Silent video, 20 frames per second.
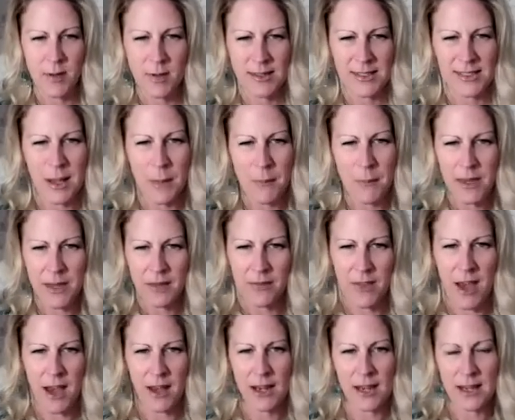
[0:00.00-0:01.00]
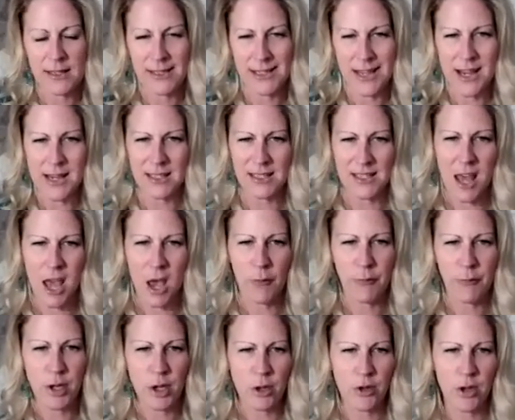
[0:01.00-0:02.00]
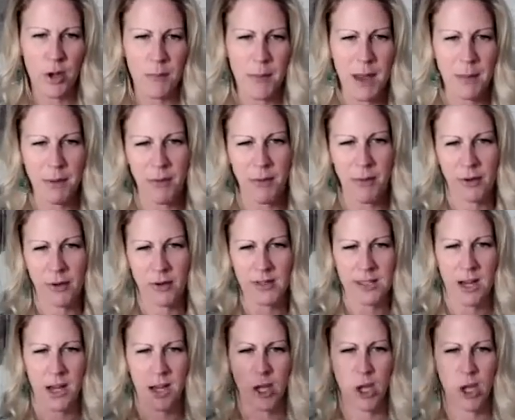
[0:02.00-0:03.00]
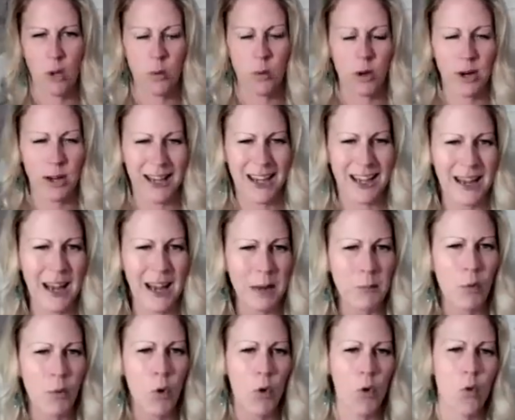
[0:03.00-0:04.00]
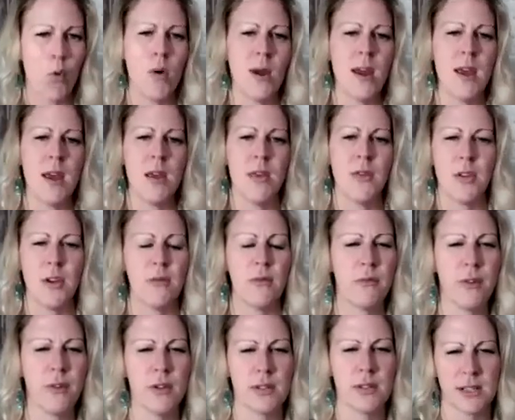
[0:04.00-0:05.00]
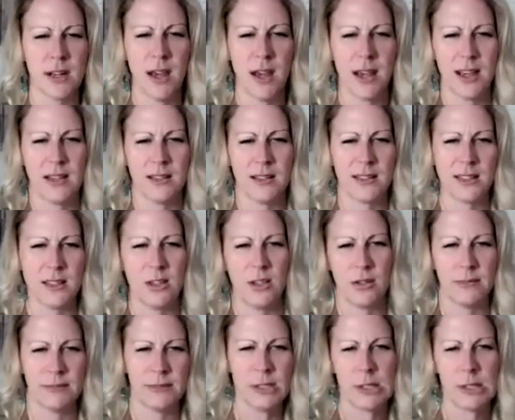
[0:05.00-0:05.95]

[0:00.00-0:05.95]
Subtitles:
something that is there for you that maybe feels like you want to connect more with, that feels like it's, you know,